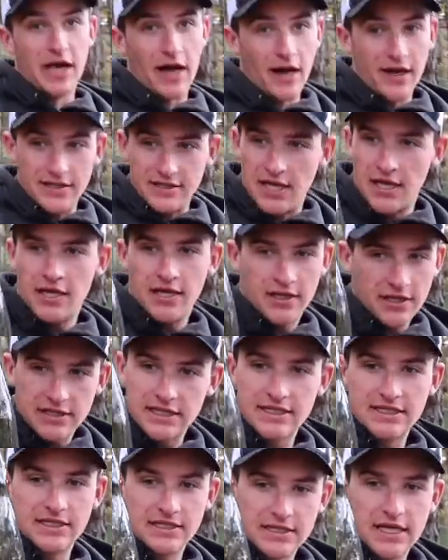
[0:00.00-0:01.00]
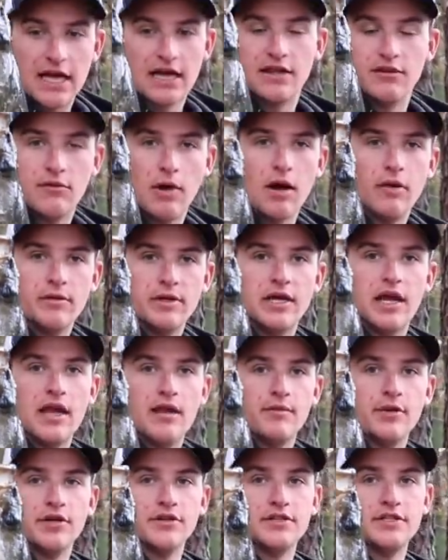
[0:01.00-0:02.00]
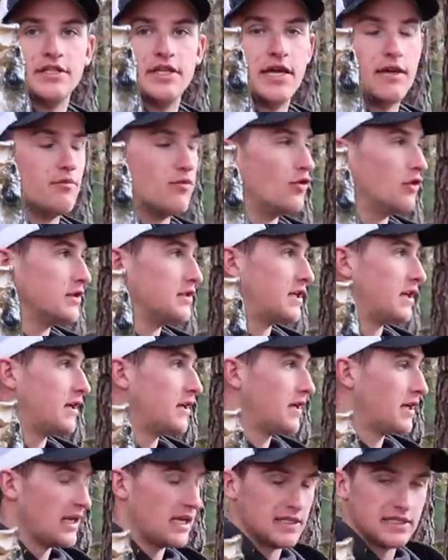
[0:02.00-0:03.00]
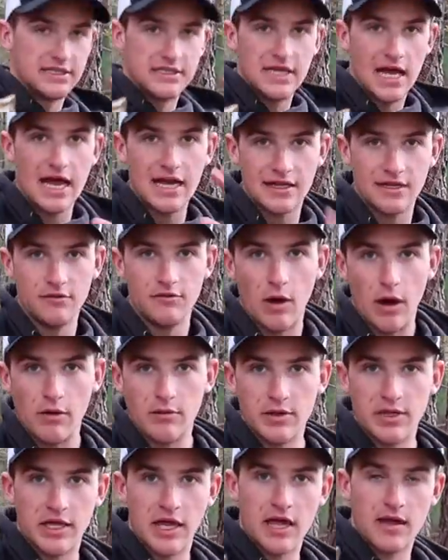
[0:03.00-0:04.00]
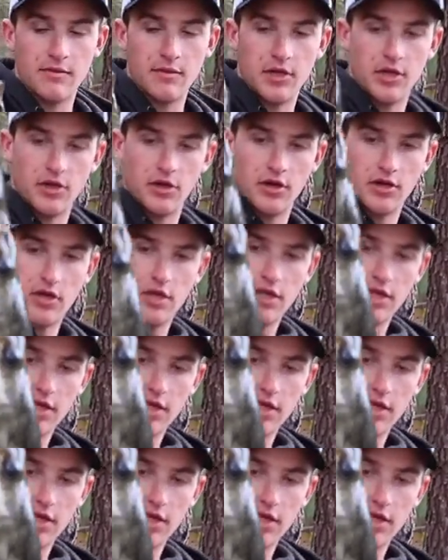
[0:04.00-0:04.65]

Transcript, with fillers: Guys, this is exactly why we came here today, boys. Exactly why we came here.